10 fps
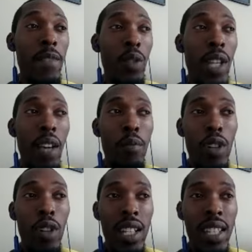we have
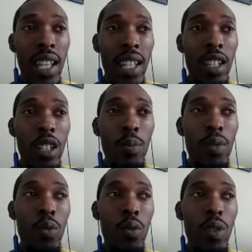morning stand-ups
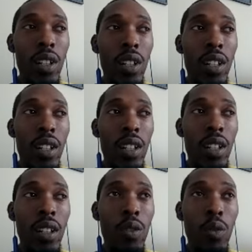
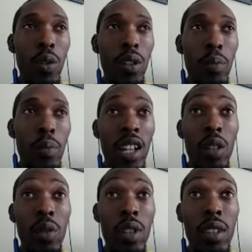where we'll
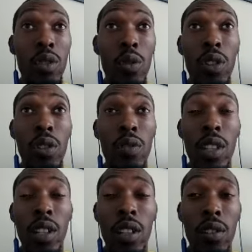pair with two or
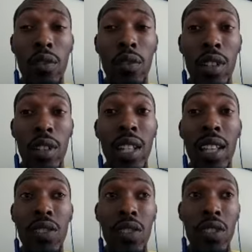three other
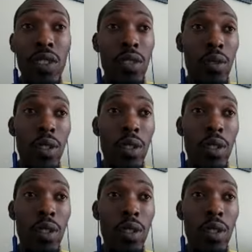freelancers or